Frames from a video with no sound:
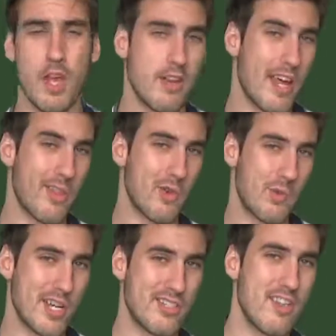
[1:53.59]
Now the
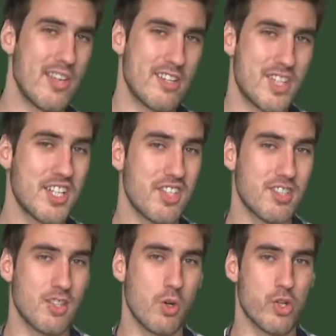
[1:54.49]
reason these things are
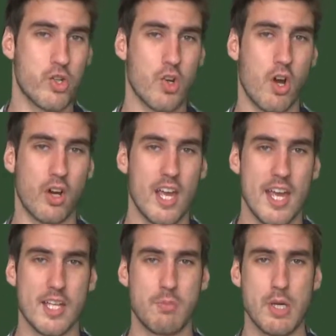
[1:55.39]
so strong
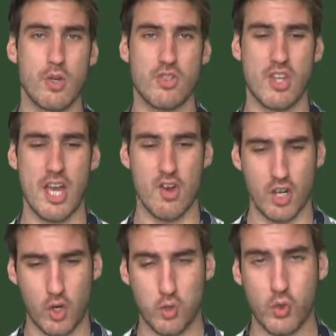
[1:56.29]
is because they are
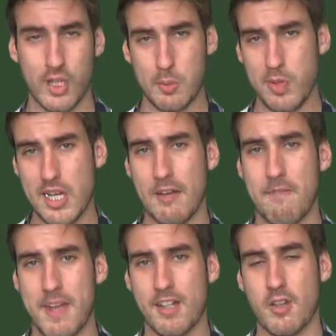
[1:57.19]
incredibly
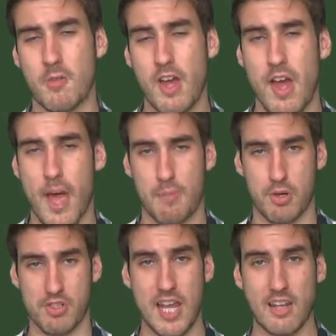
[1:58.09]
effective at
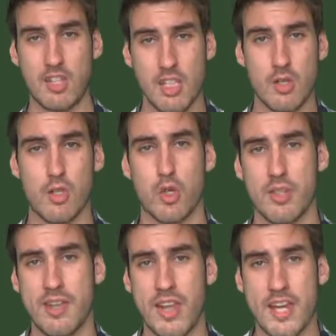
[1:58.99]
protecting you
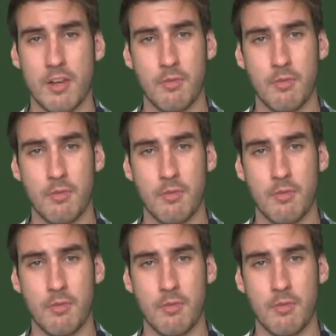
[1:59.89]
during the laning